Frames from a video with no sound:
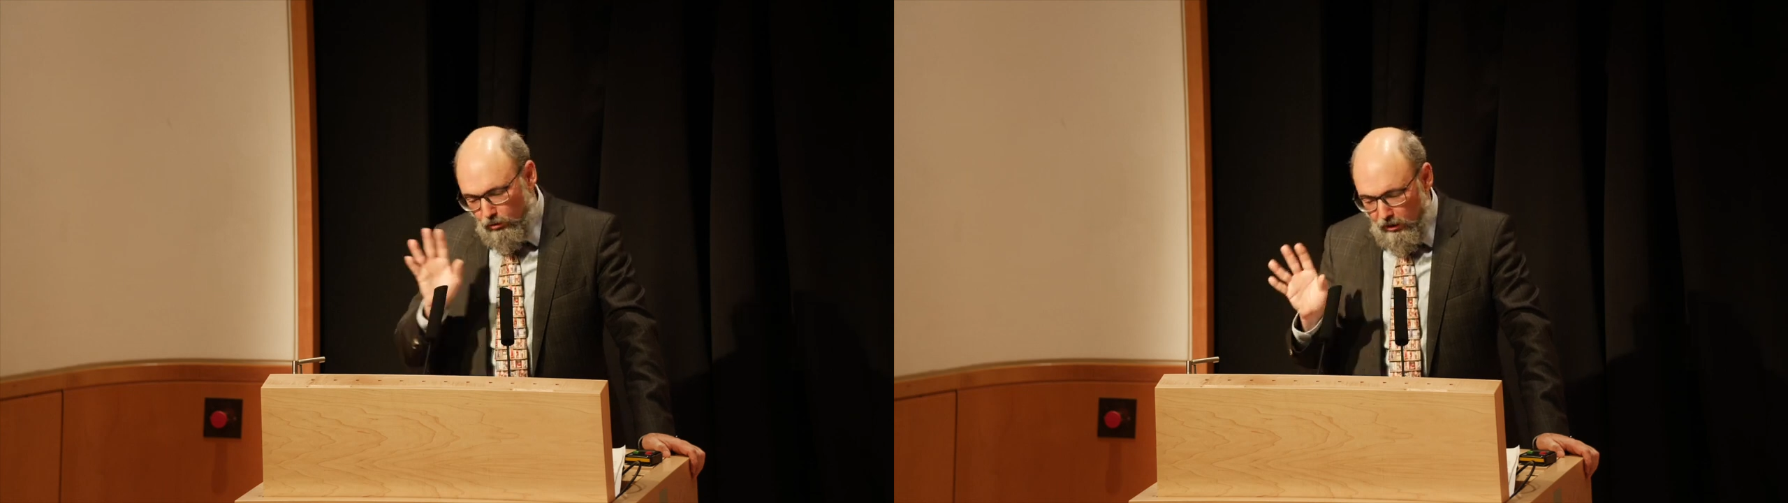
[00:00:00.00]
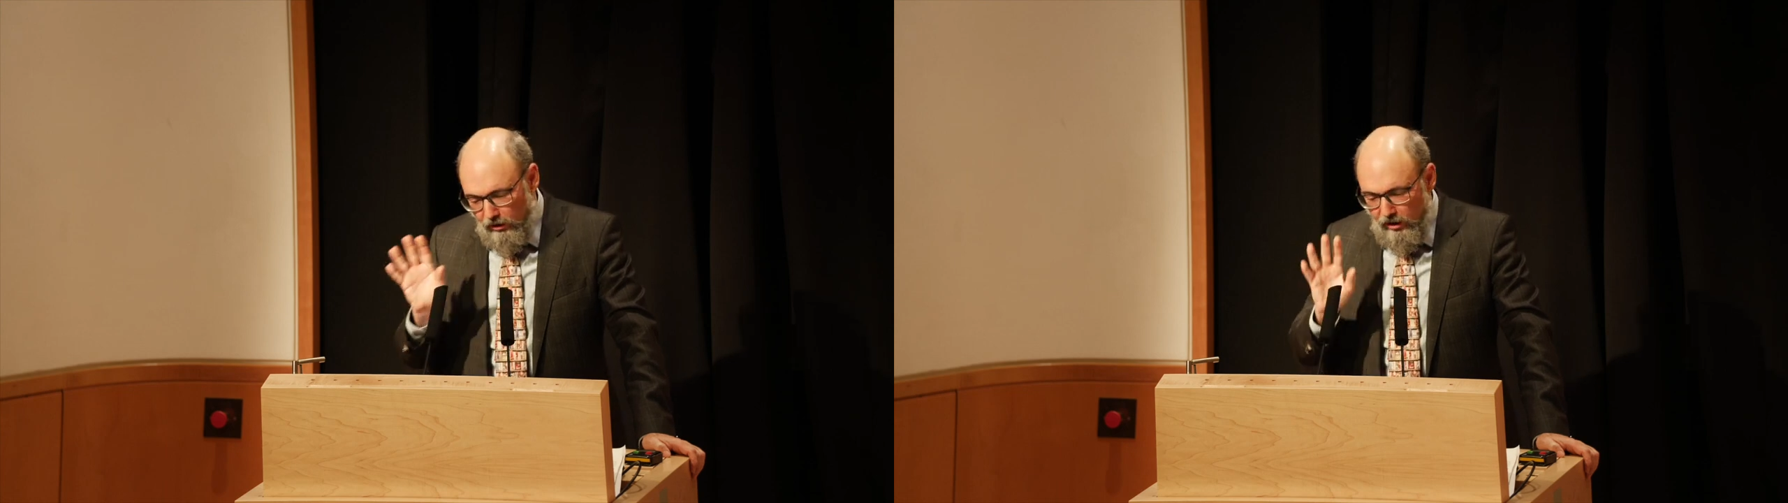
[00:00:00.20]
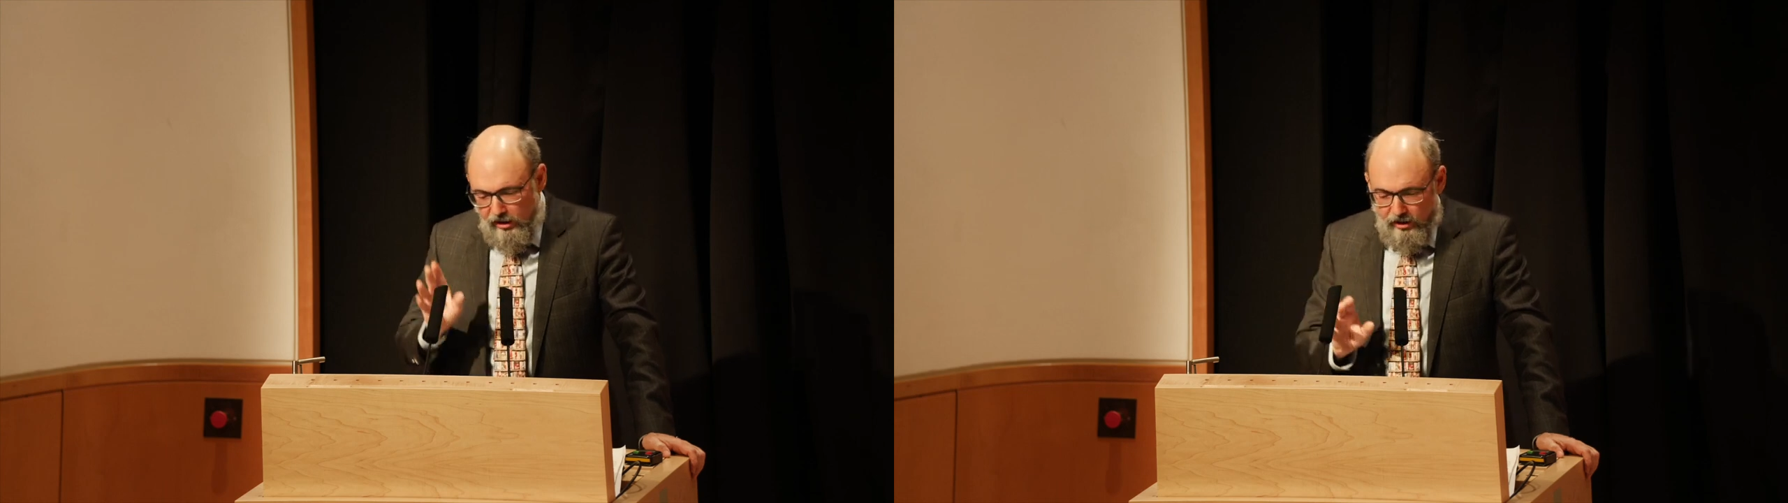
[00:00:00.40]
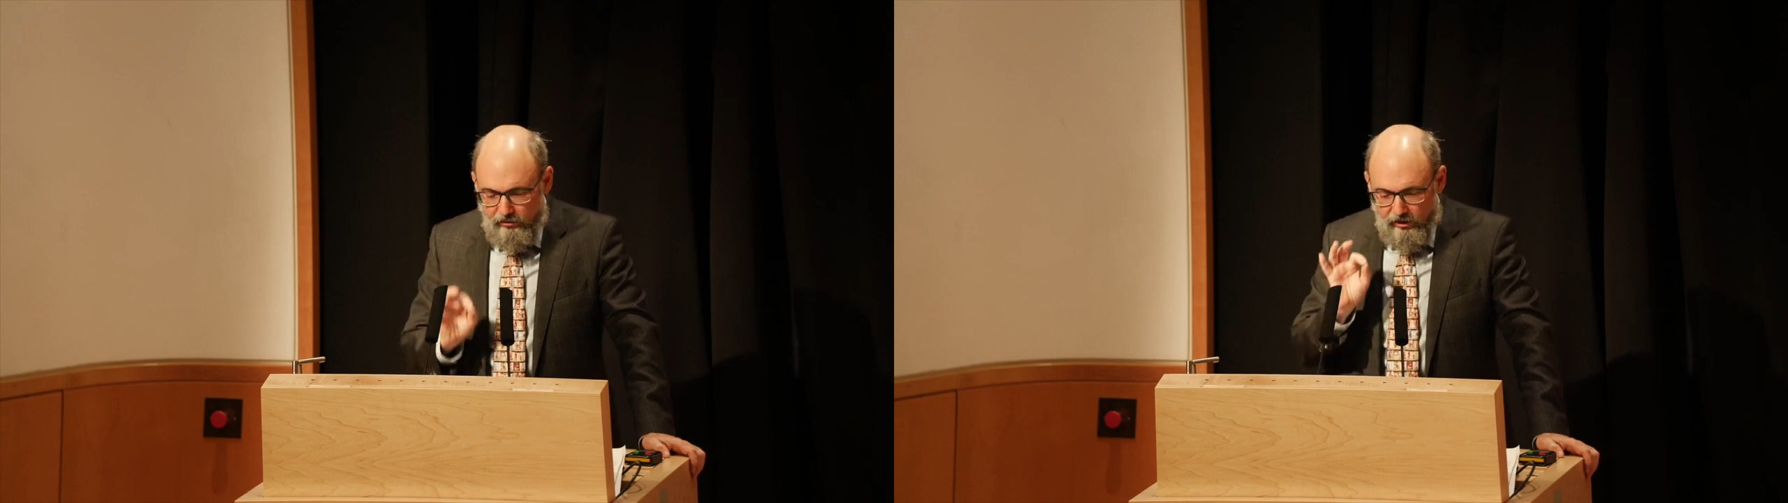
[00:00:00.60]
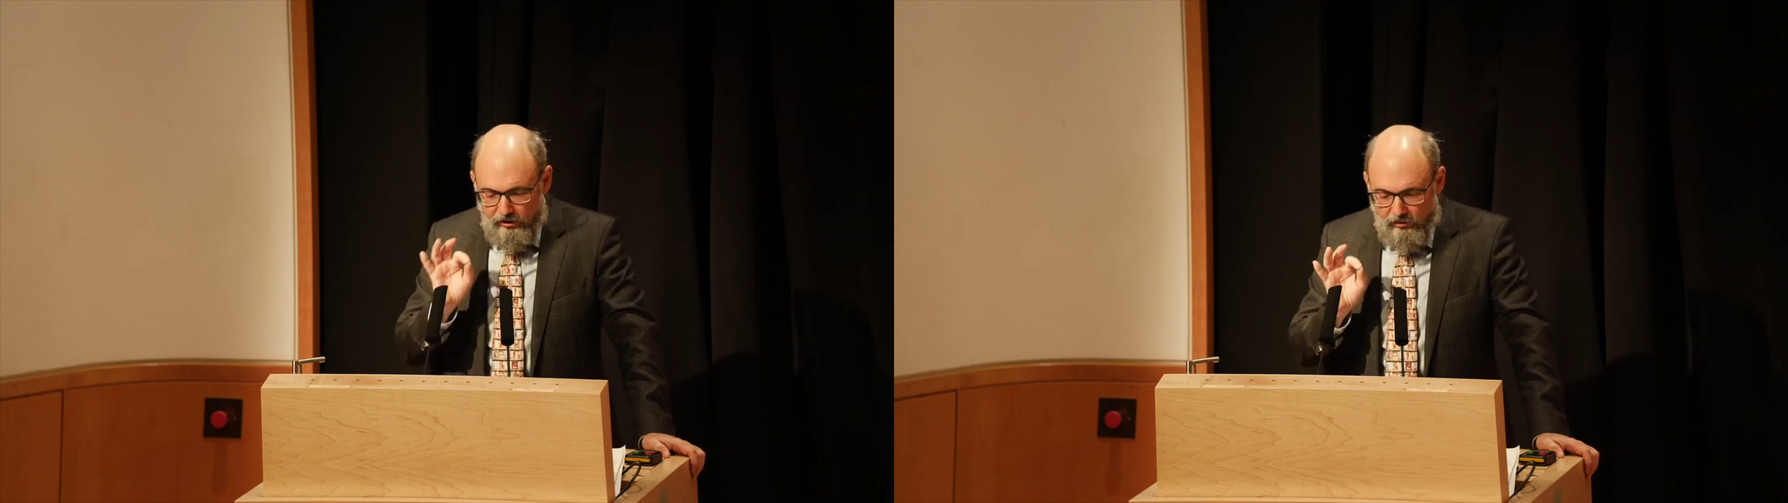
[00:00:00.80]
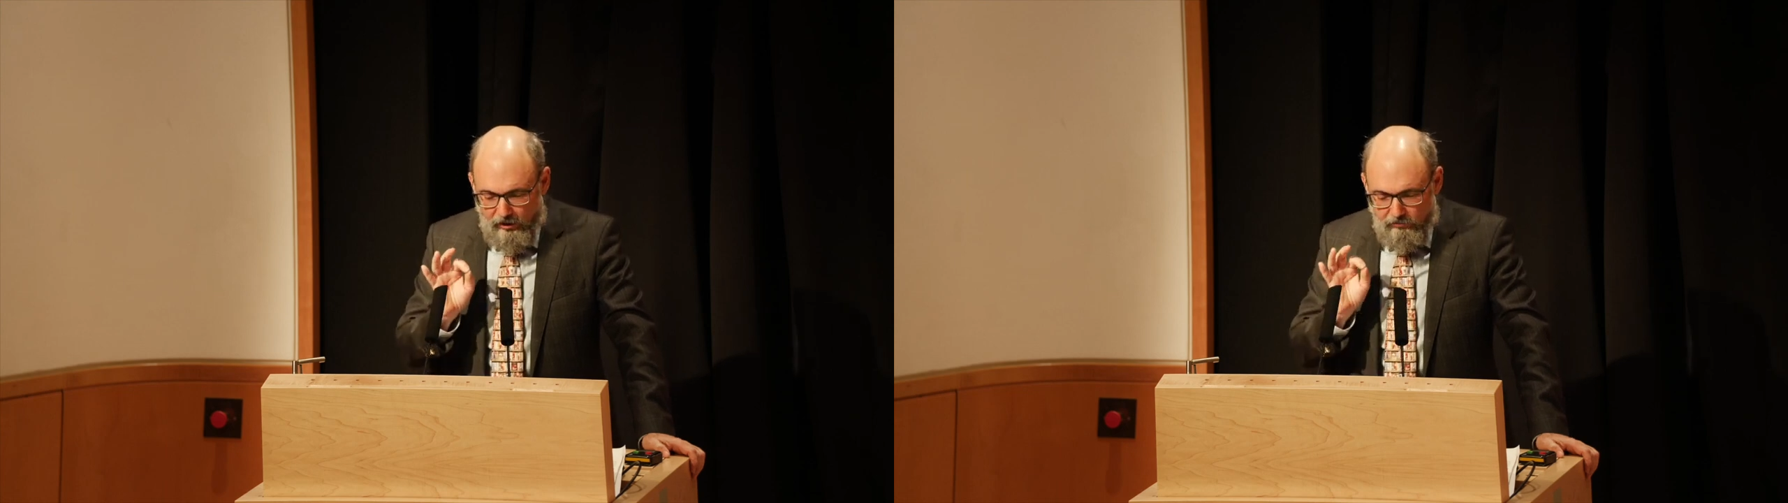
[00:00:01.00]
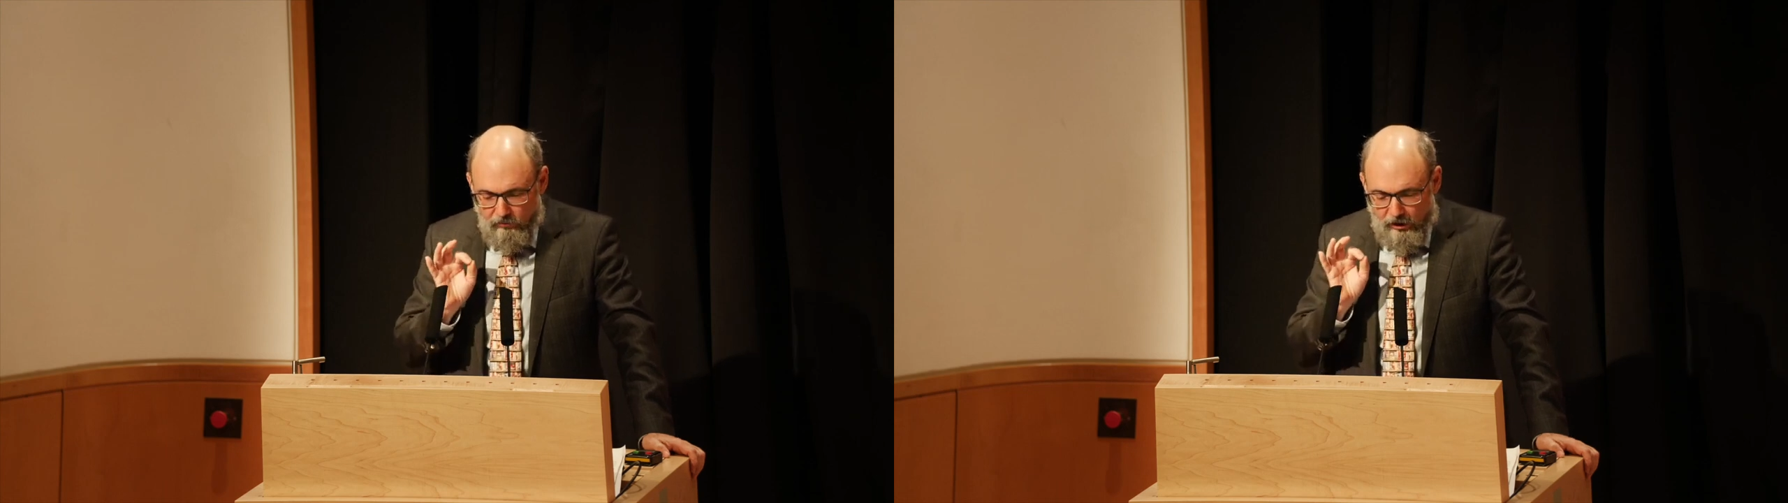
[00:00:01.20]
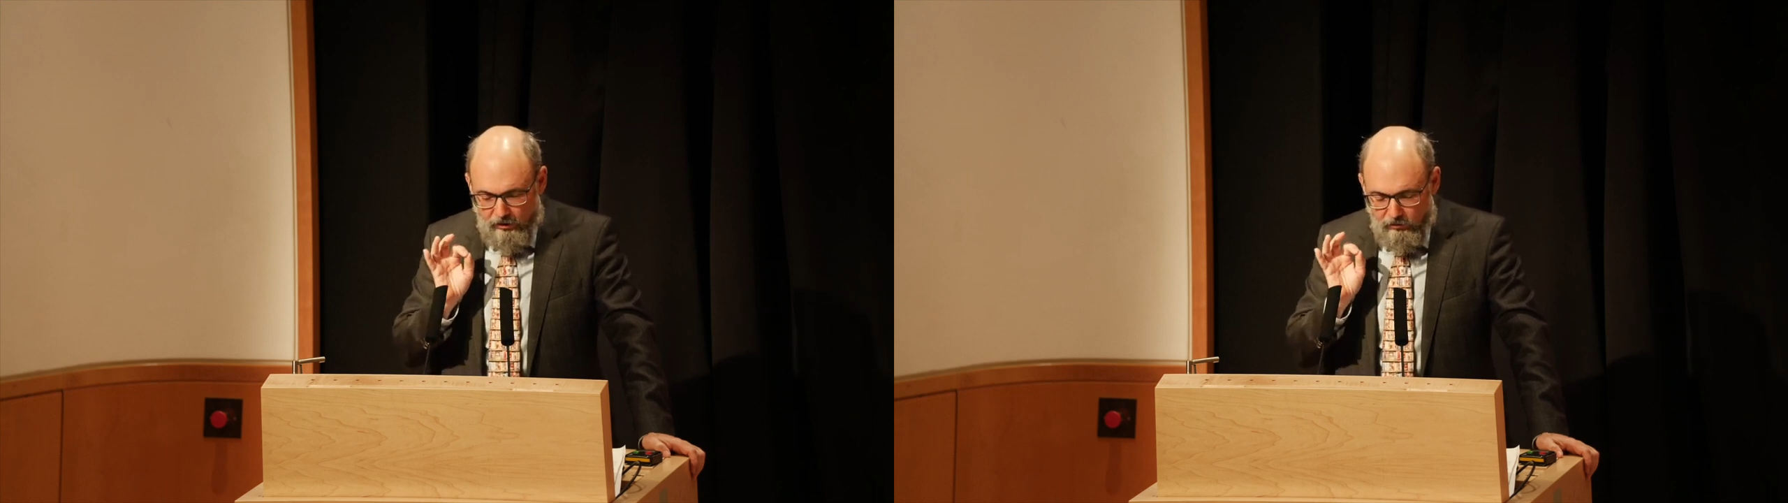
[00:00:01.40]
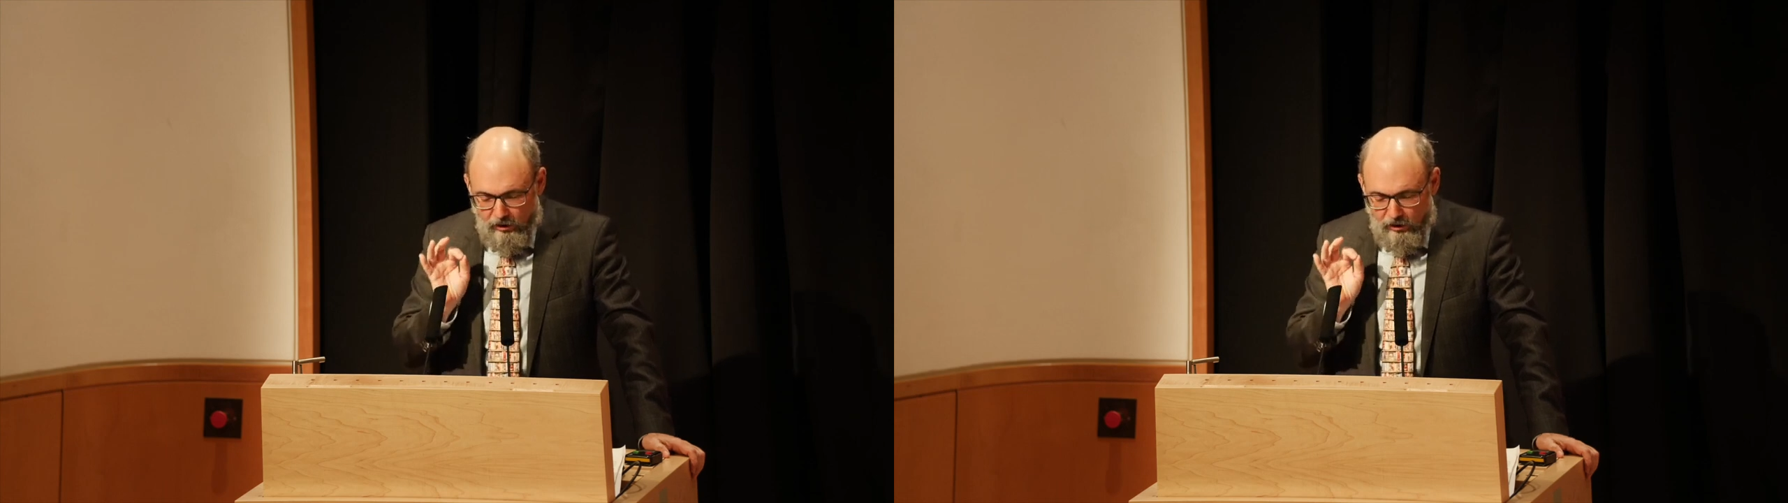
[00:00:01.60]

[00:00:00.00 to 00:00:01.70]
So again, I